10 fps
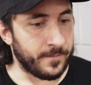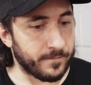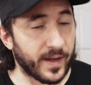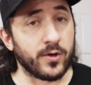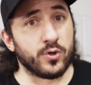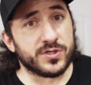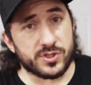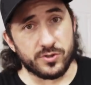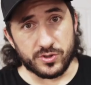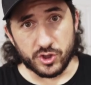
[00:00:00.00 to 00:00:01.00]
my goal is
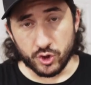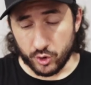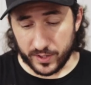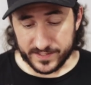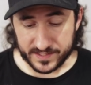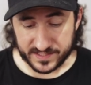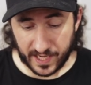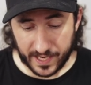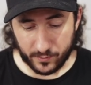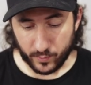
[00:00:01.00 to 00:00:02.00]
to do a
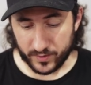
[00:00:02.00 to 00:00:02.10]
design,